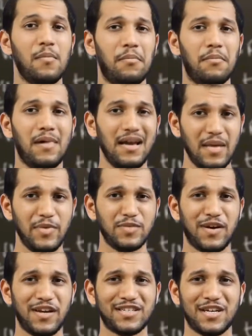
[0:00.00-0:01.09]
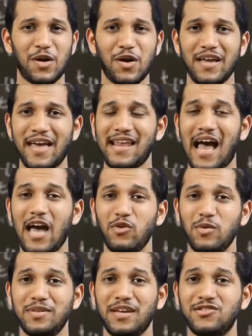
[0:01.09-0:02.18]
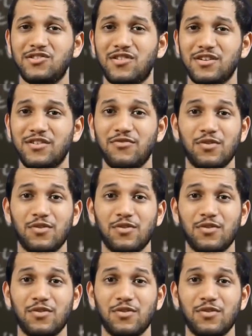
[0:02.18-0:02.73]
My name is Mahesh Shanoi and I will be the instructor